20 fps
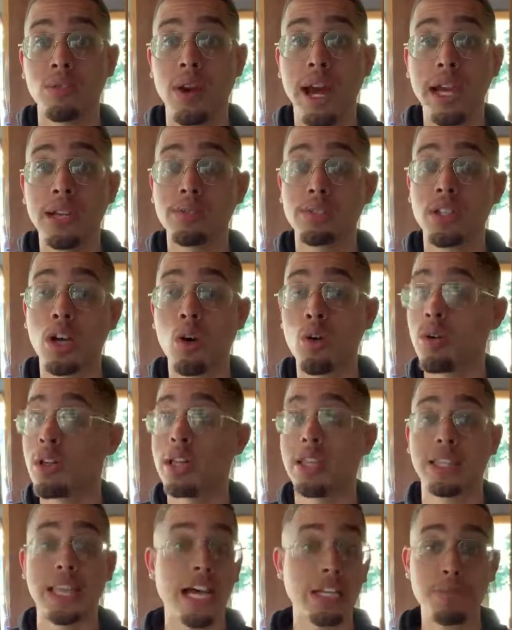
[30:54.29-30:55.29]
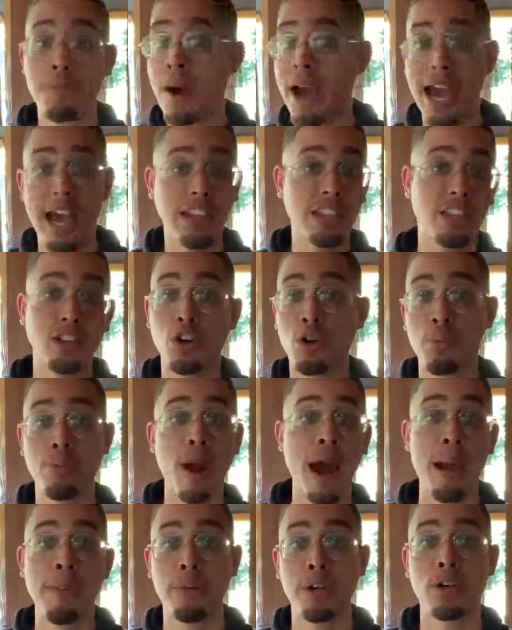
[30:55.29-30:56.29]
right? So that's my ethical
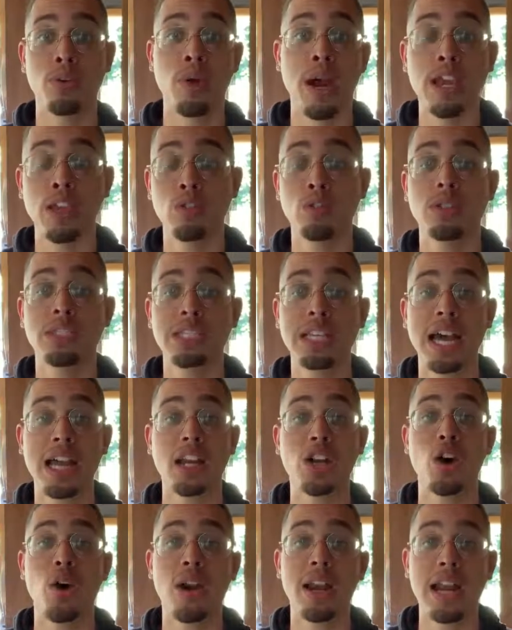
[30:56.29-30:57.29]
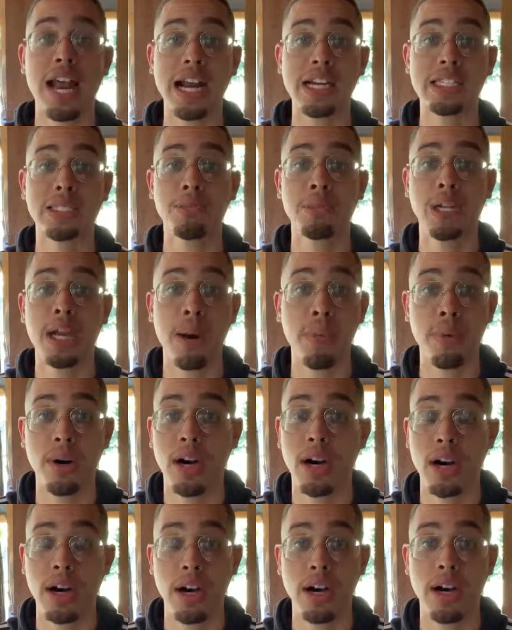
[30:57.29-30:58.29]
bribe here, right? You decide to go ahead and actually
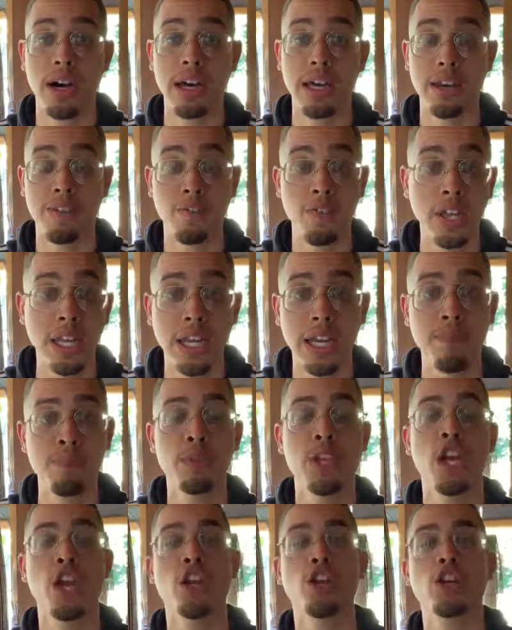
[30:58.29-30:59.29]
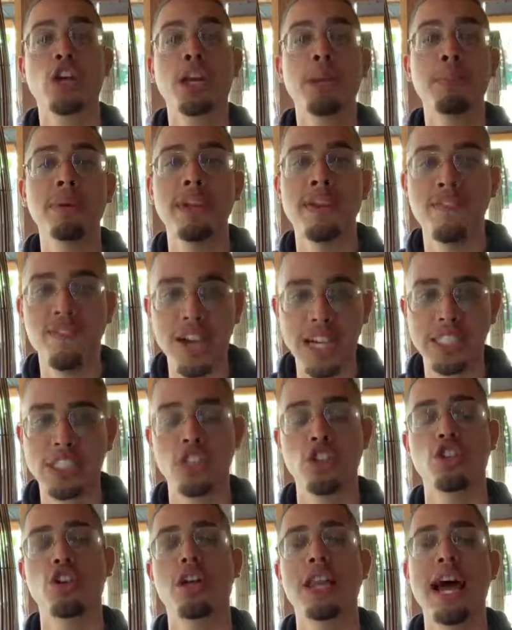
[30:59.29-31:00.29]
become a, an affiliate. You're going to be
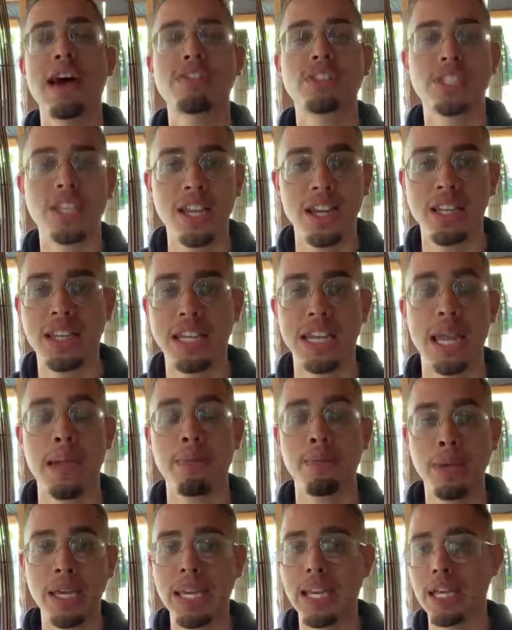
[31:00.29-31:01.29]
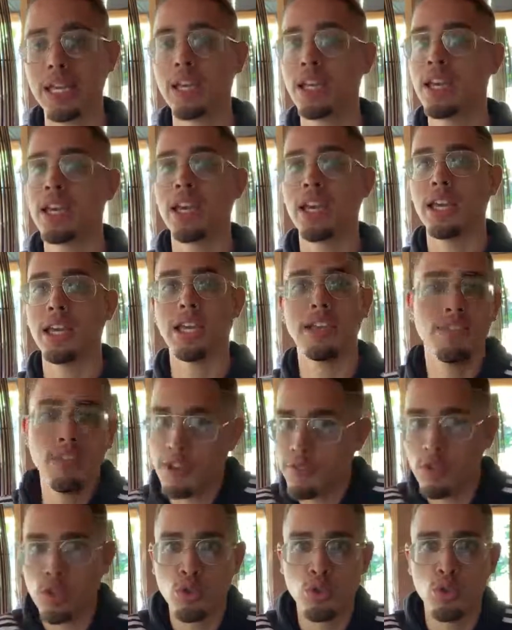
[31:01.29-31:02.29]
invested. You're going to have skin in the game, meaning
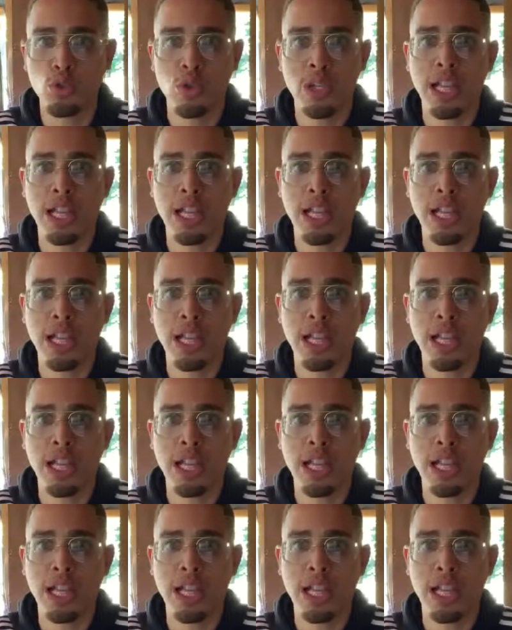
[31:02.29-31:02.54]
even if you do